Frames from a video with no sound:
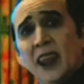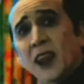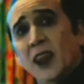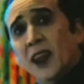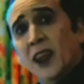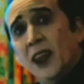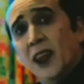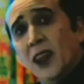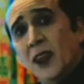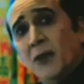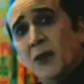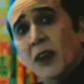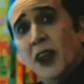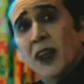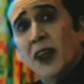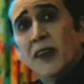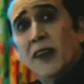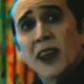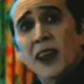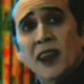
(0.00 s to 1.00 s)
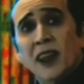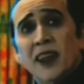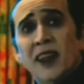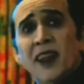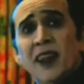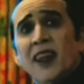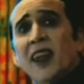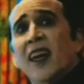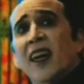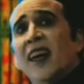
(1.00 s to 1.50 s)
relegate Cage to a
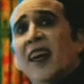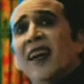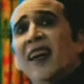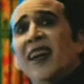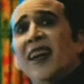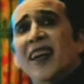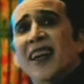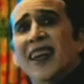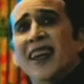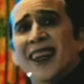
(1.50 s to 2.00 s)
smaller role.